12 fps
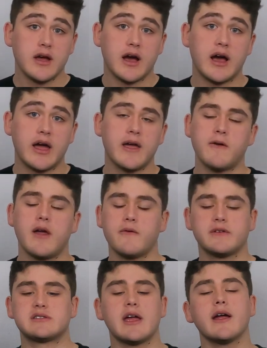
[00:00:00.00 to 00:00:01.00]

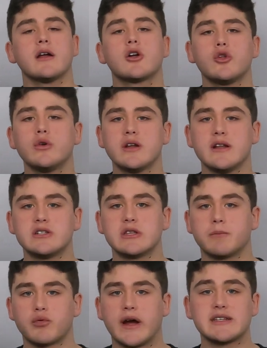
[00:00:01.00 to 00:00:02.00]
If it's not included into
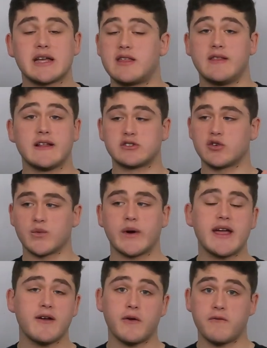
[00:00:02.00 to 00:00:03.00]
the price, I think that's
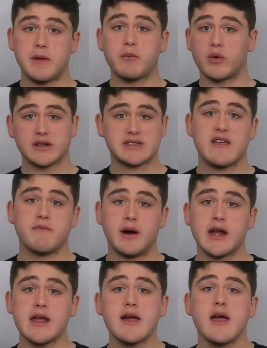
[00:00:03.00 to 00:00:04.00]
great if people want to save
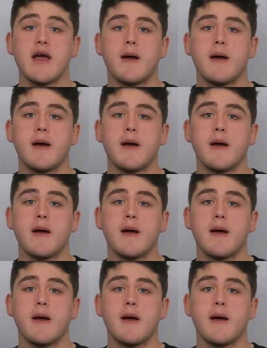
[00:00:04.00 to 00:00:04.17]
money.